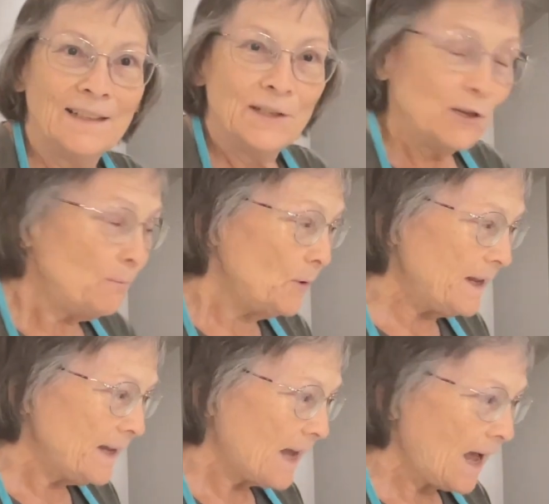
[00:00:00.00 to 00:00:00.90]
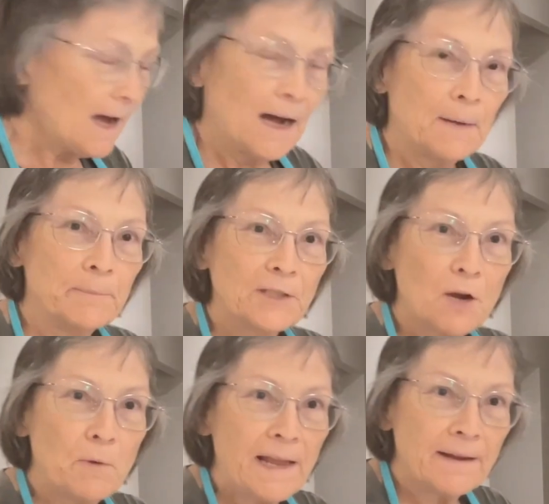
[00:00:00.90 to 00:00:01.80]
Good morning.
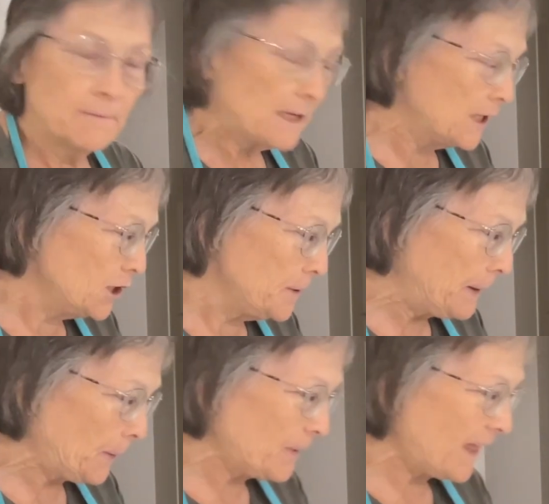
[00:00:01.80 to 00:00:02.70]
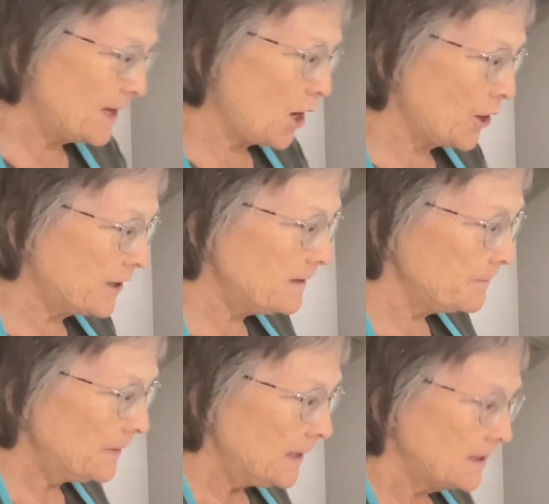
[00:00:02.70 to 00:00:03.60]
So we're continuing on with our yogurt.